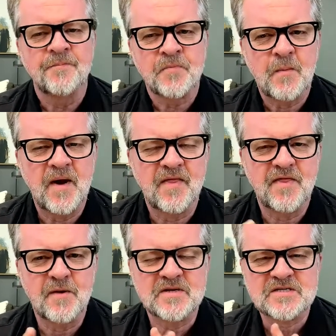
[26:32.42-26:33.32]
But
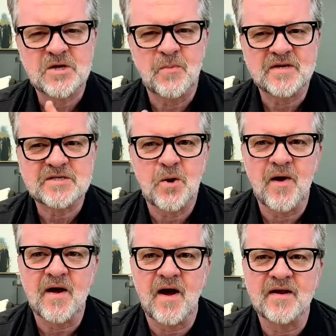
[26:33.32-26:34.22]
there is so much
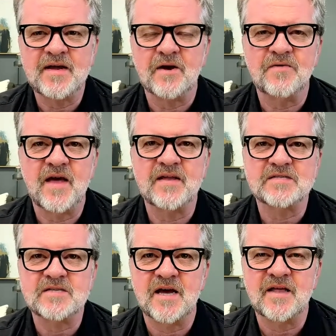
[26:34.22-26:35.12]
going on here that
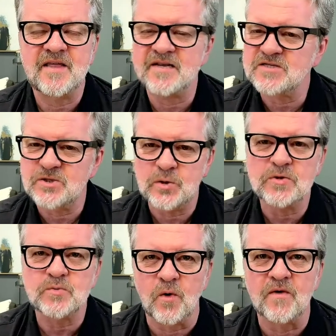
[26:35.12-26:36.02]
is
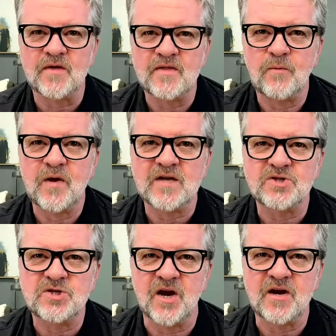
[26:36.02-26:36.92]
newsworthy that we could
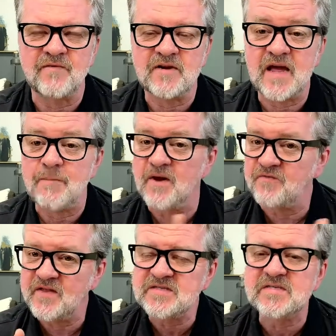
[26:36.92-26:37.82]
share it every day. But
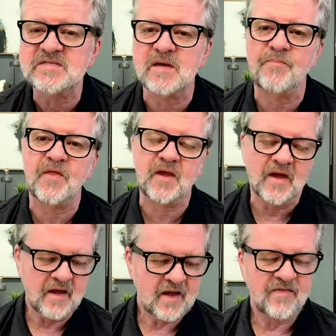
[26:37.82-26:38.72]
if this is something
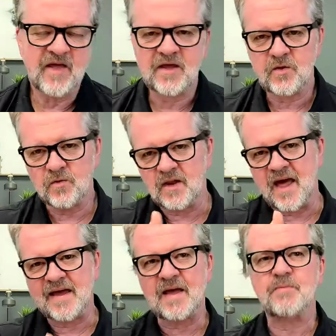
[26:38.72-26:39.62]
that you
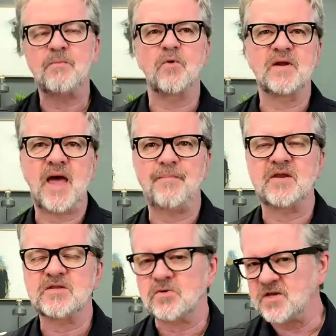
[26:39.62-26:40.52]
like, I'd be more than happy
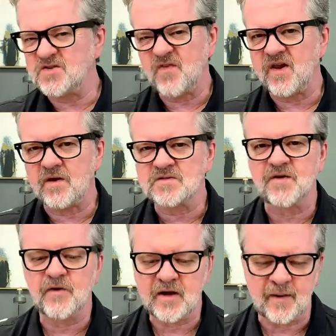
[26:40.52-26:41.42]
to do these videos
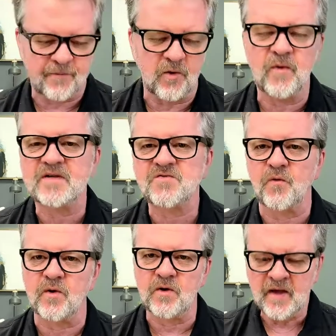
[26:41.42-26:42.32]
every couple of weeks
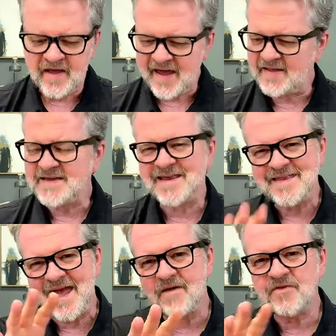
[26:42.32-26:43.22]
for you. And
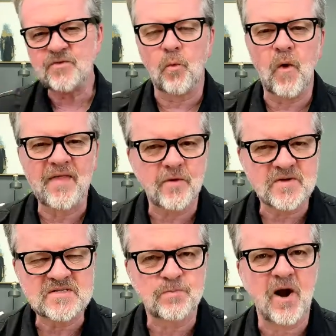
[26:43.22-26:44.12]
now that the weather
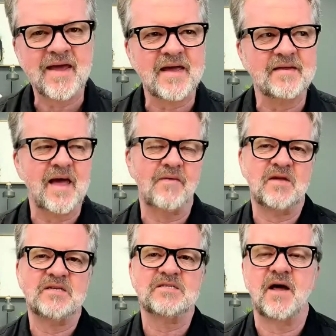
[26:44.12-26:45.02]
is breaking, now
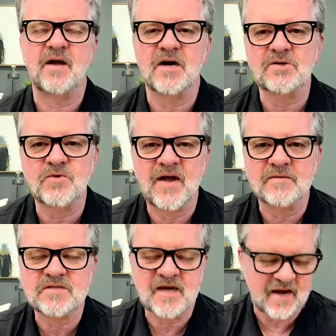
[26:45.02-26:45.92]
that it's not 100
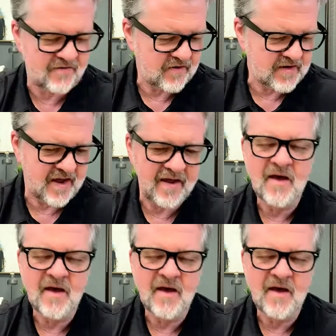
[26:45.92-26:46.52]
outside every day,